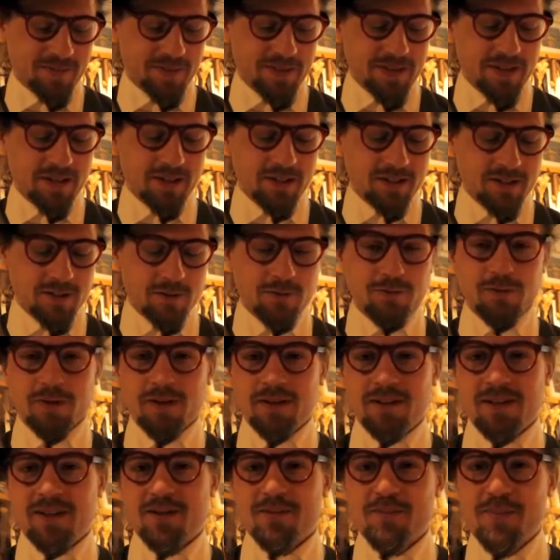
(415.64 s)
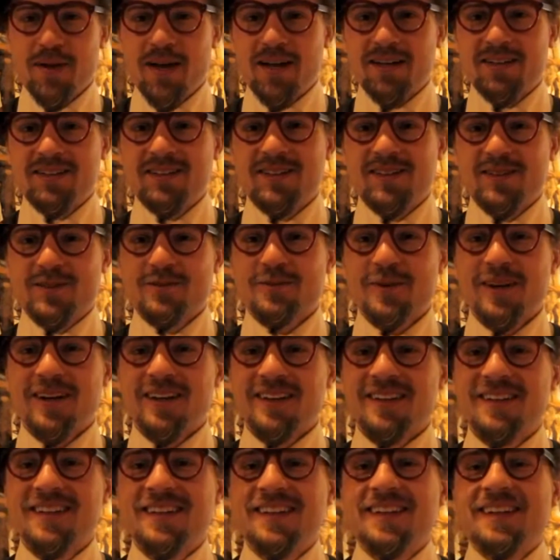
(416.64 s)
and it's a friendly companion as
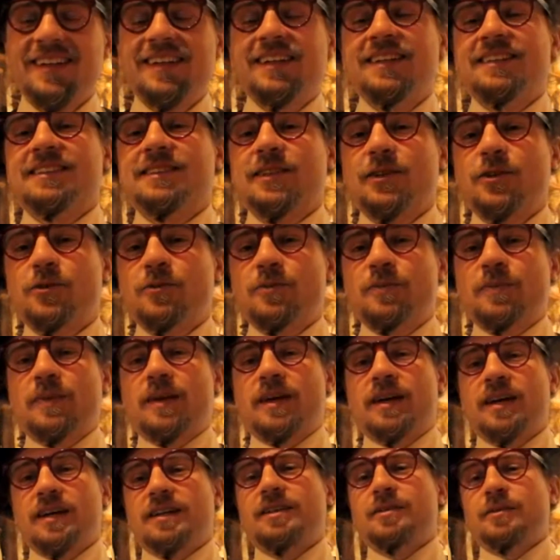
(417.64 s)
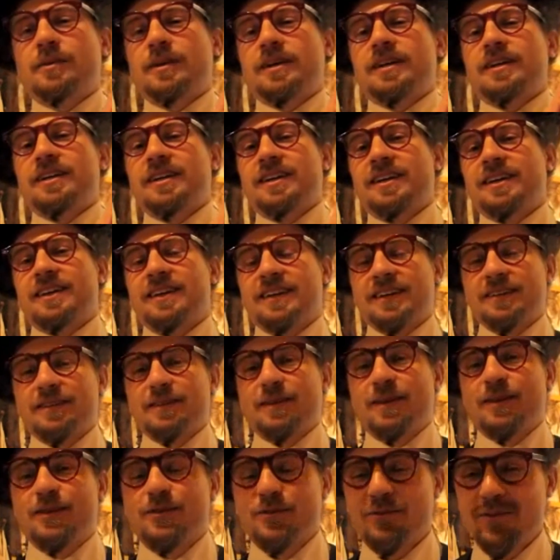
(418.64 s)
well. So anyway,
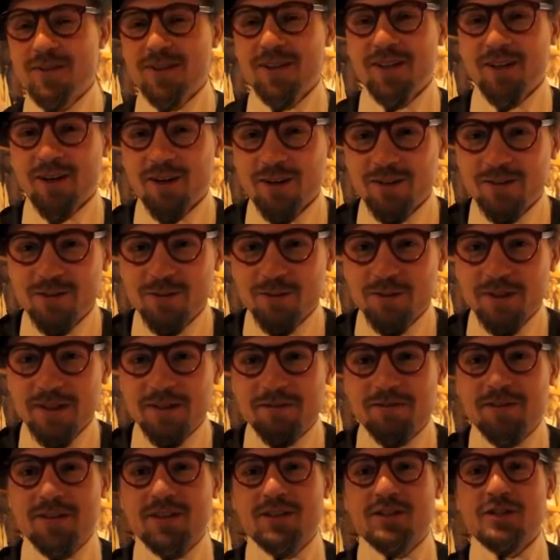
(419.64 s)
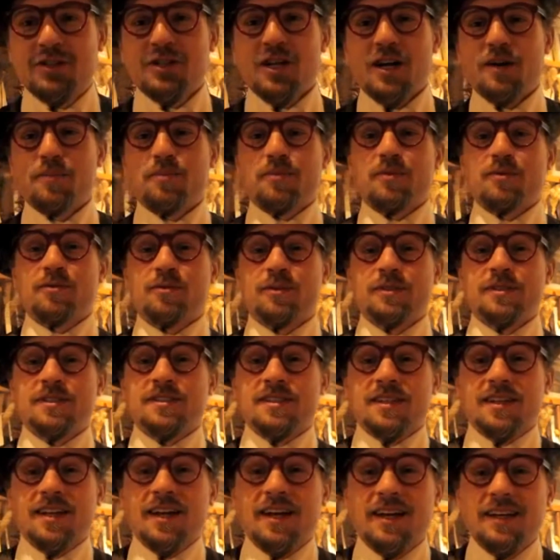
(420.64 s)
it's really hard to leave this shop.
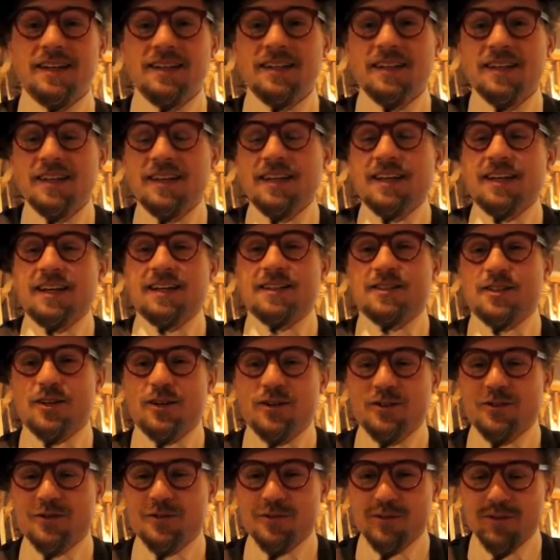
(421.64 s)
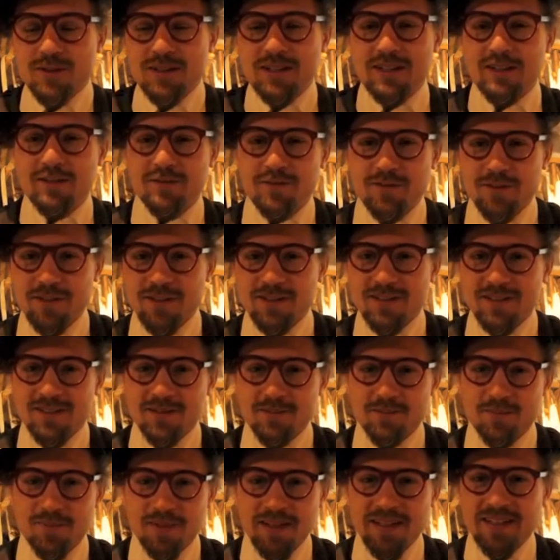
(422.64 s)
Once again, it's hard to leave this
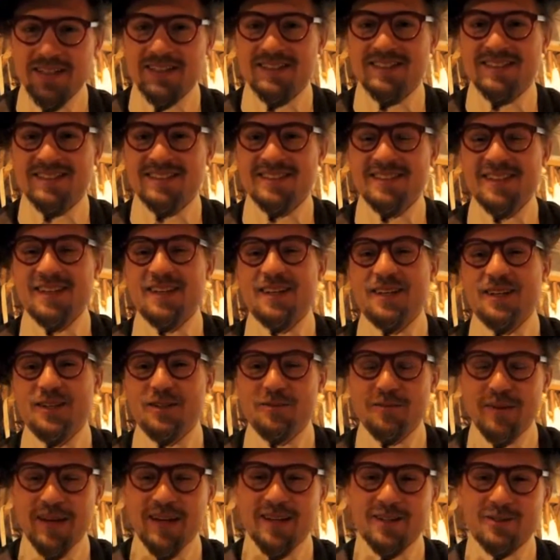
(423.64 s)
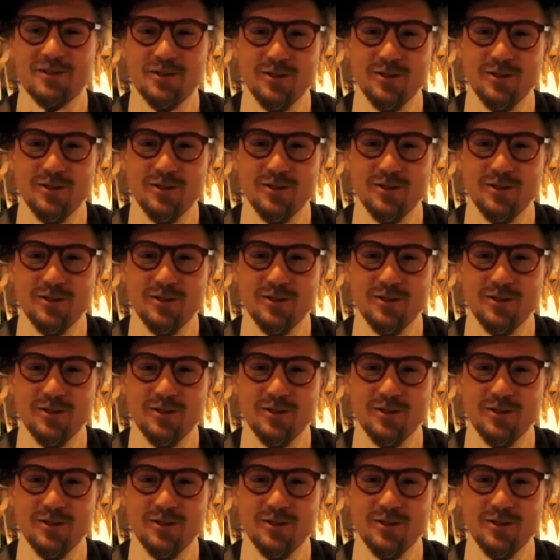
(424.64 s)
place. You make it